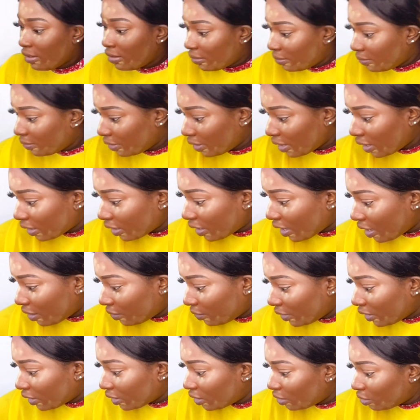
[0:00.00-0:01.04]
Me the
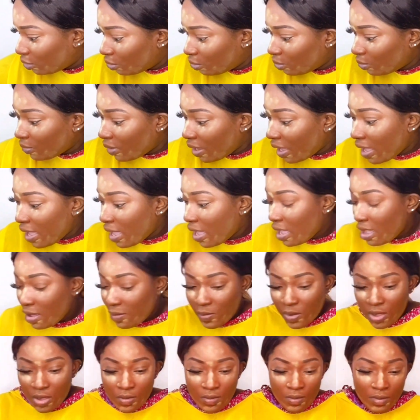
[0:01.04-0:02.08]
carry kit to a
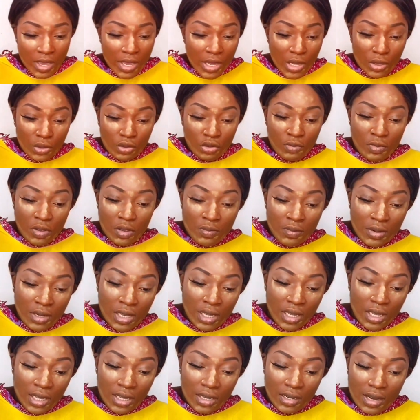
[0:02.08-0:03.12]
be me so be
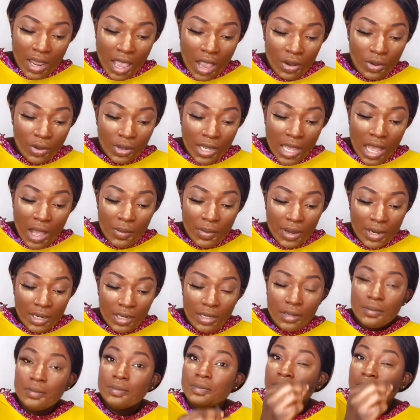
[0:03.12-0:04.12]
blade. Now go car when it.